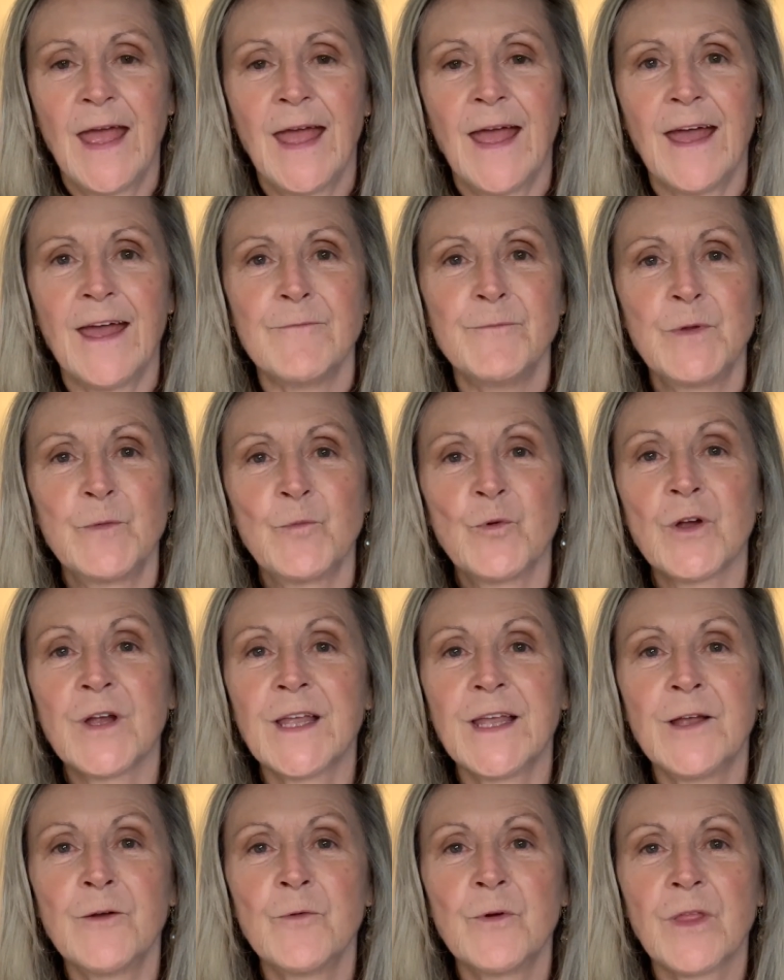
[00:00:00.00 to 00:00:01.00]
I've been
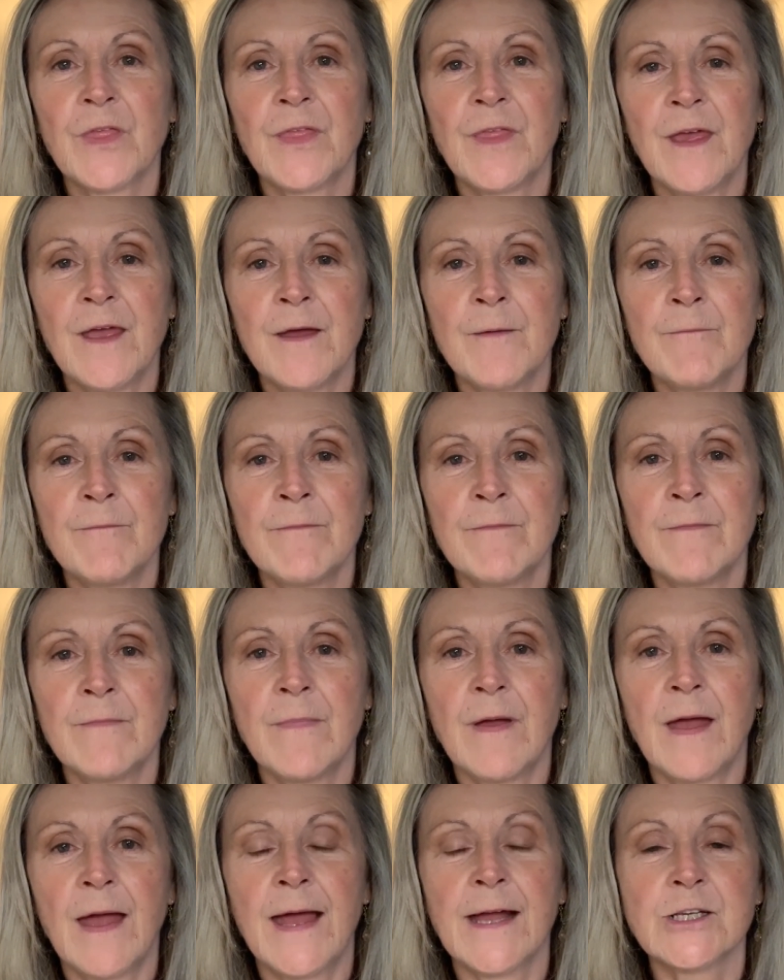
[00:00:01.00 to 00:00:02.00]
working with them
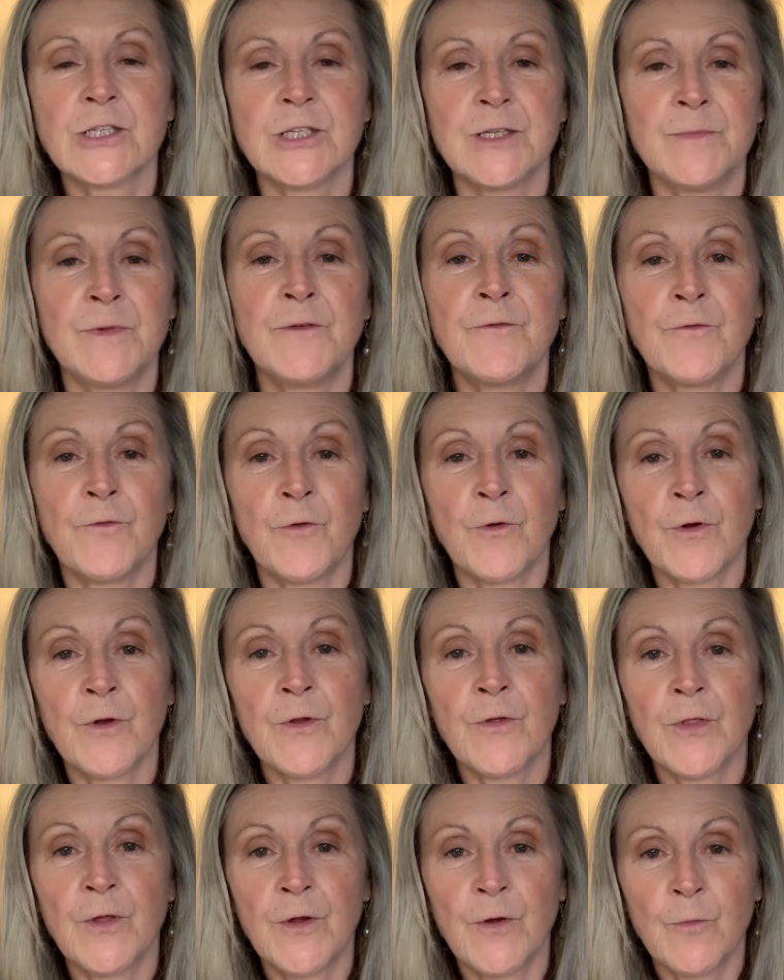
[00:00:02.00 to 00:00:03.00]
actually before
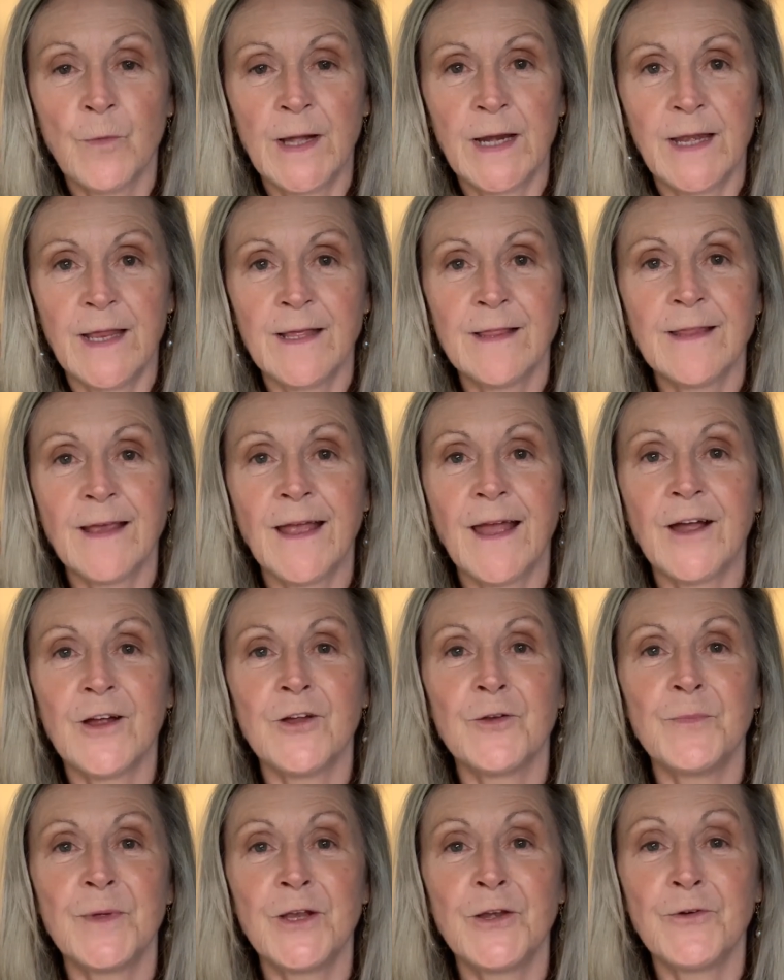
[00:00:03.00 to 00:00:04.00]
their wedding. They
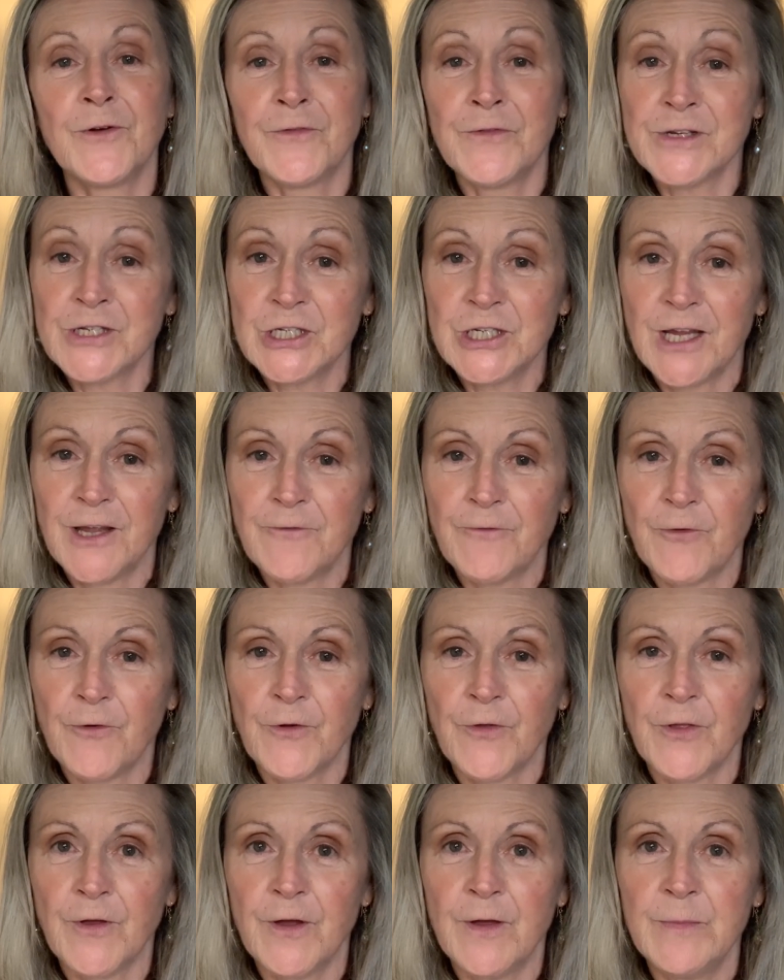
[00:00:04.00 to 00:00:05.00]
hired me to officiate for
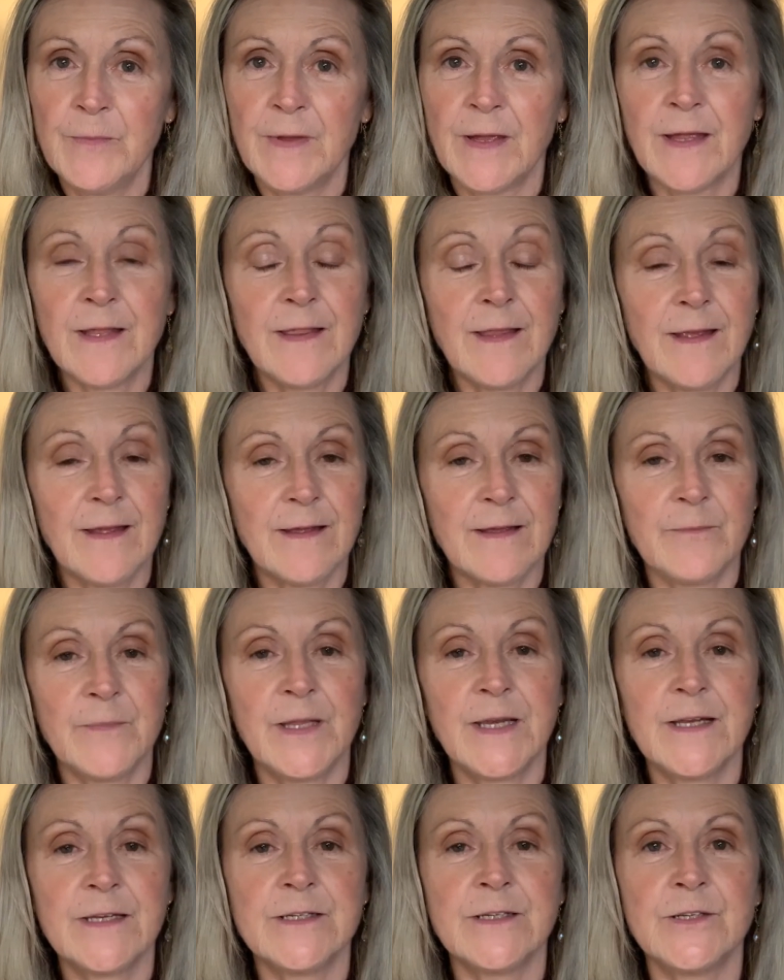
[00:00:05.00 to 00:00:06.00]
them, and they
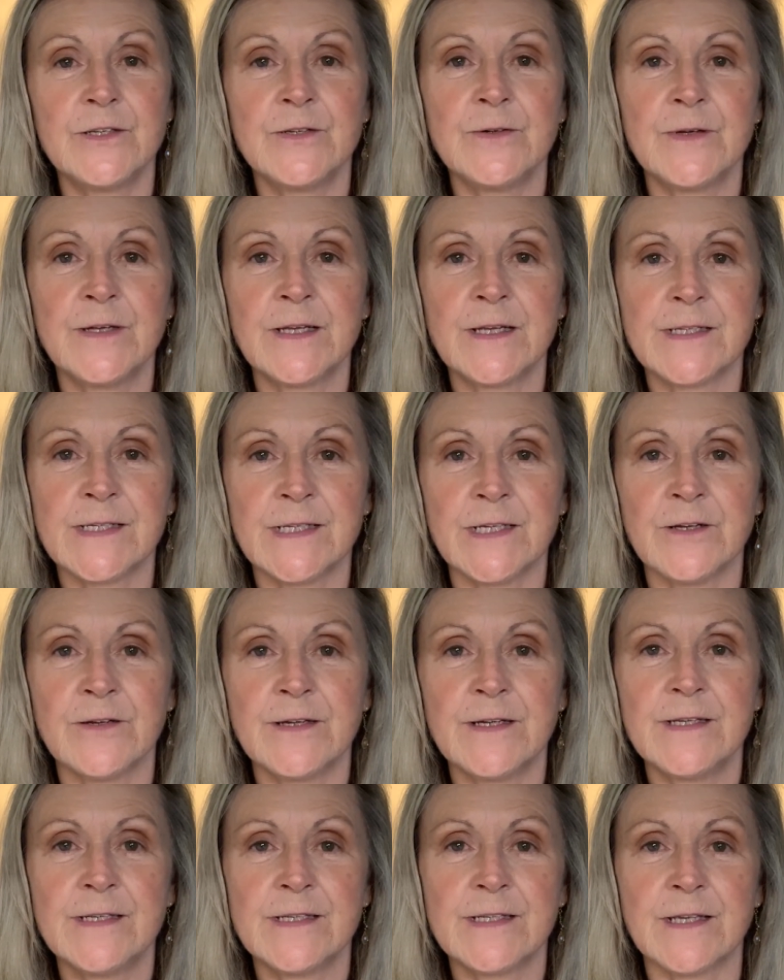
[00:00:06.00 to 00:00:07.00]
committed to doing a
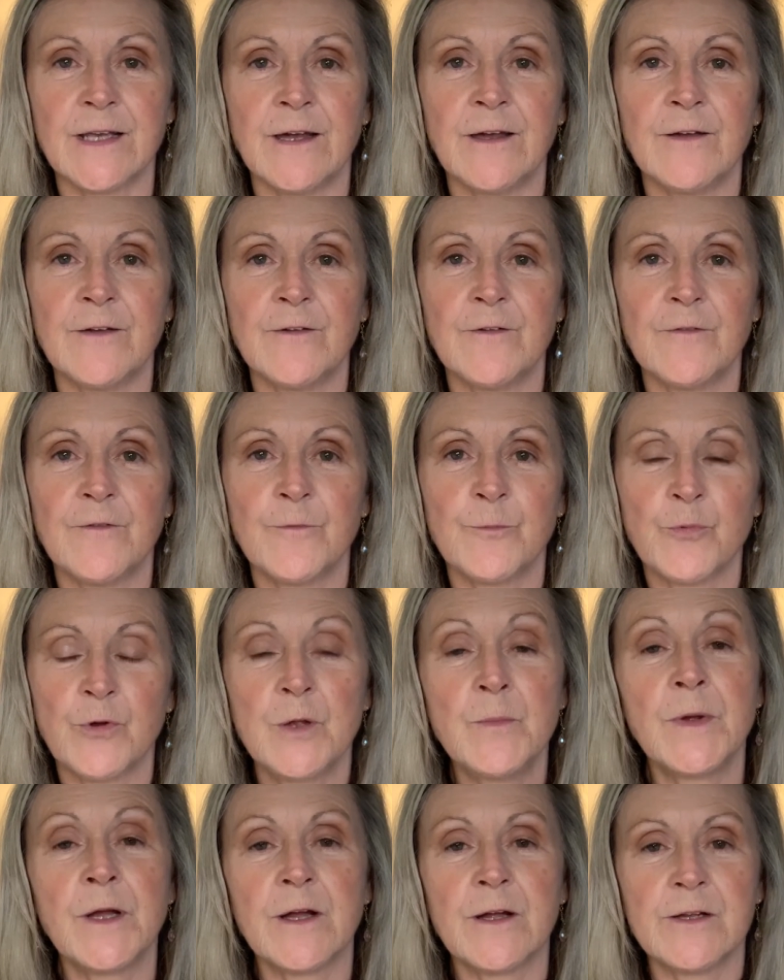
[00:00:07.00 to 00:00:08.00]
series of
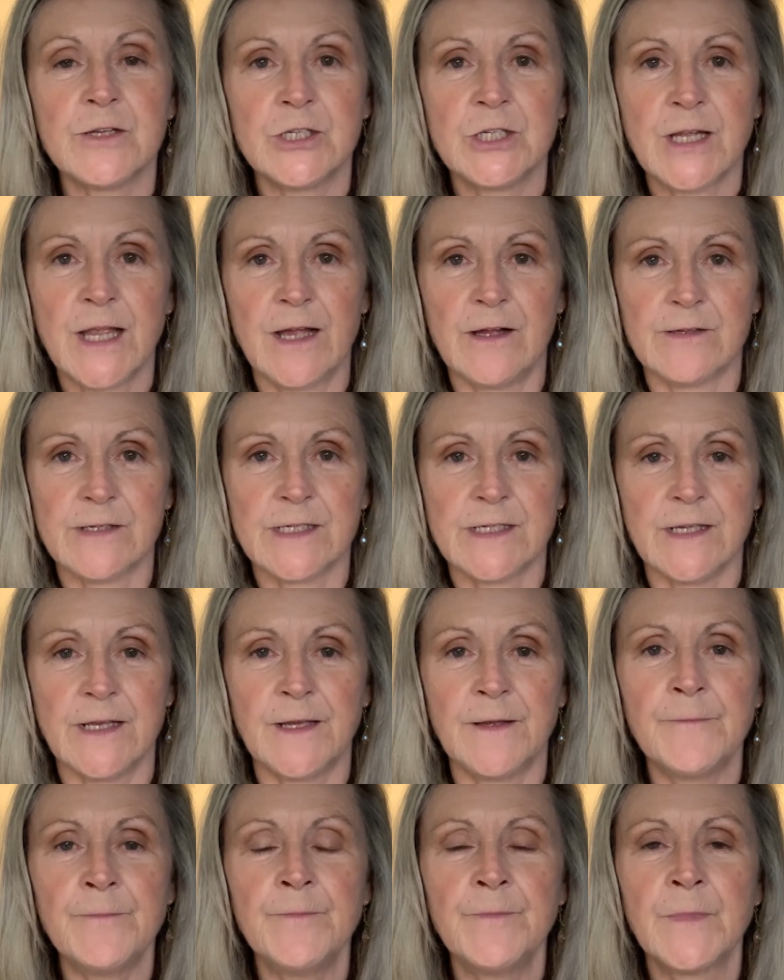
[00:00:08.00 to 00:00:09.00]
pre-marriage
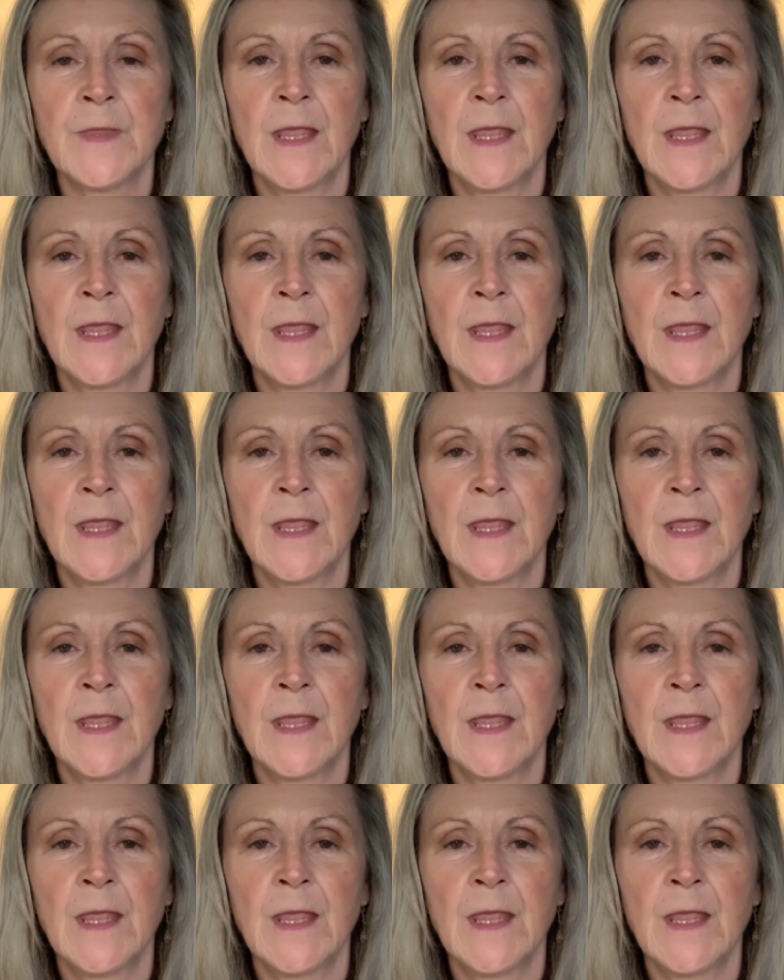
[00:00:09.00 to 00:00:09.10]
counseling.